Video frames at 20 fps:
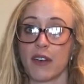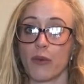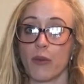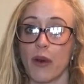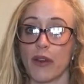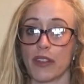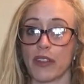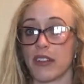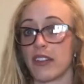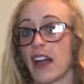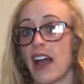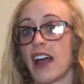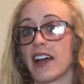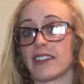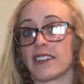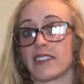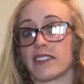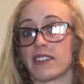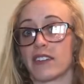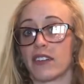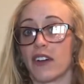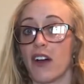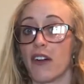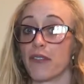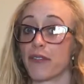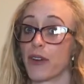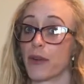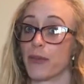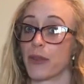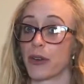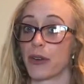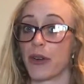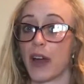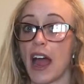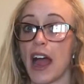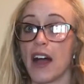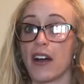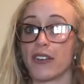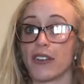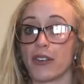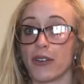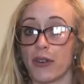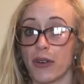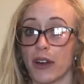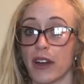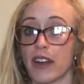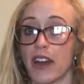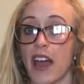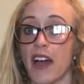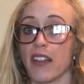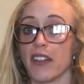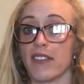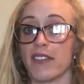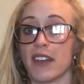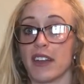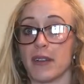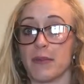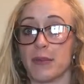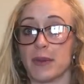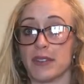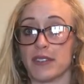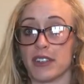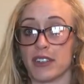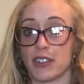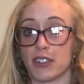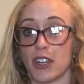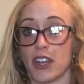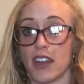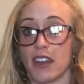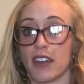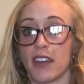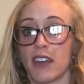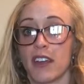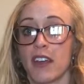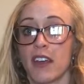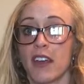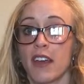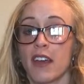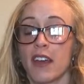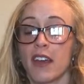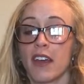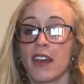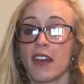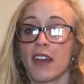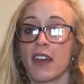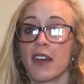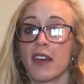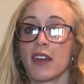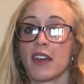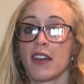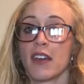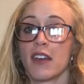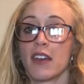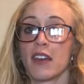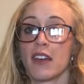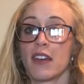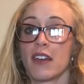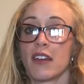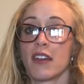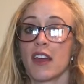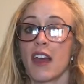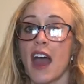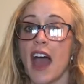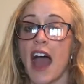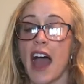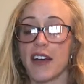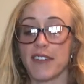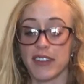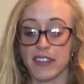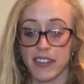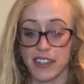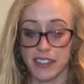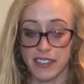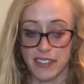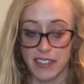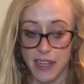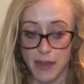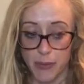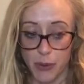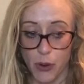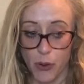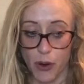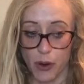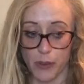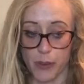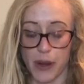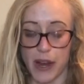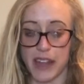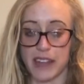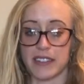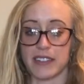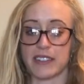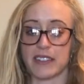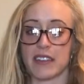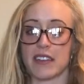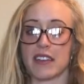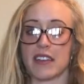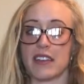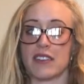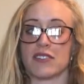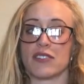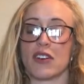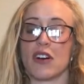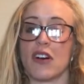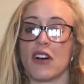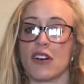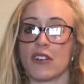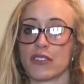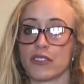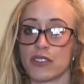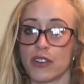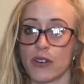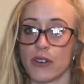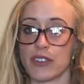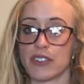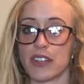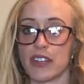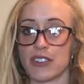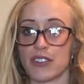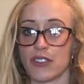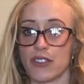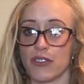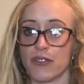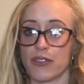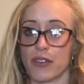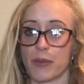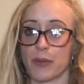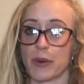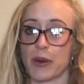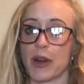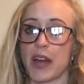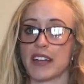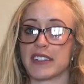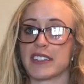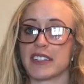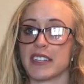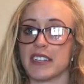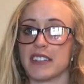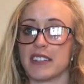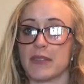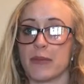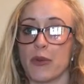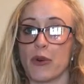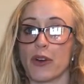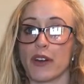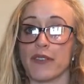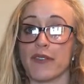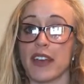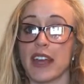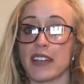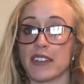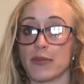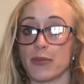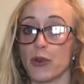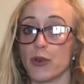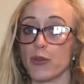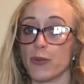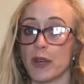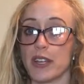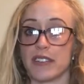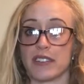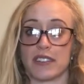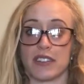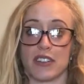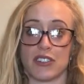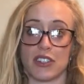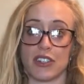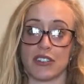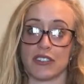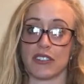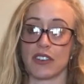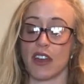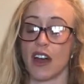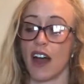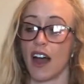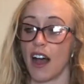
whether that's from the ground or an elevated position. Having this deep core brace is also essential for progressing into more advanced movements, such as